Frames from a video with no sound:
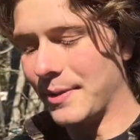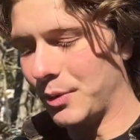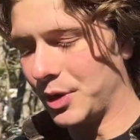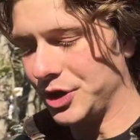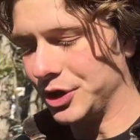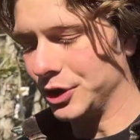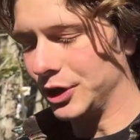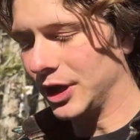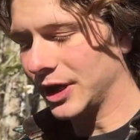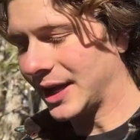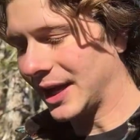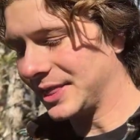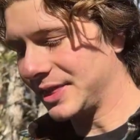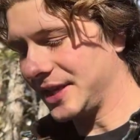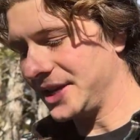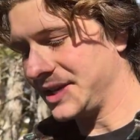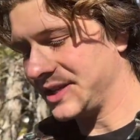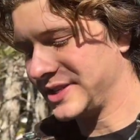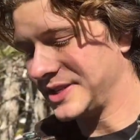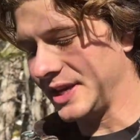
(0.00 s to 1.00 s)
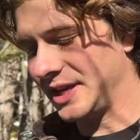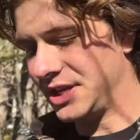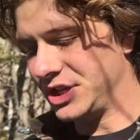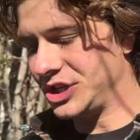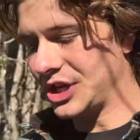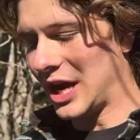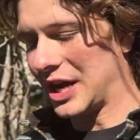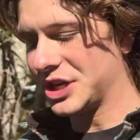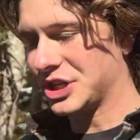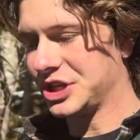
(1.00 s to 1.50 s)
when you look at these
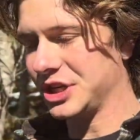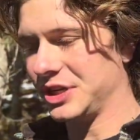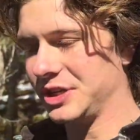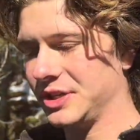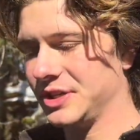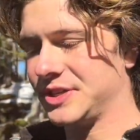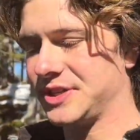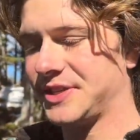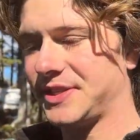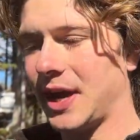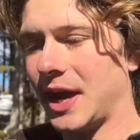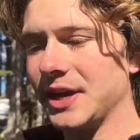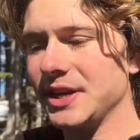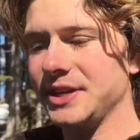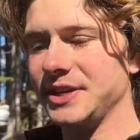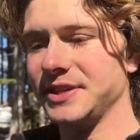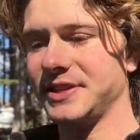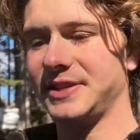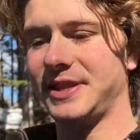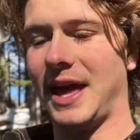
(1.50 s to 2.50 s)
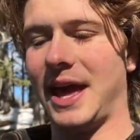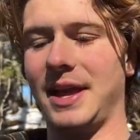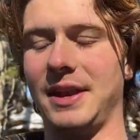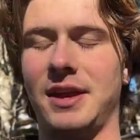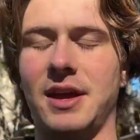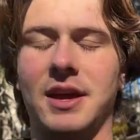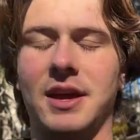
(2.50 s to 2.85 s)
injection studies that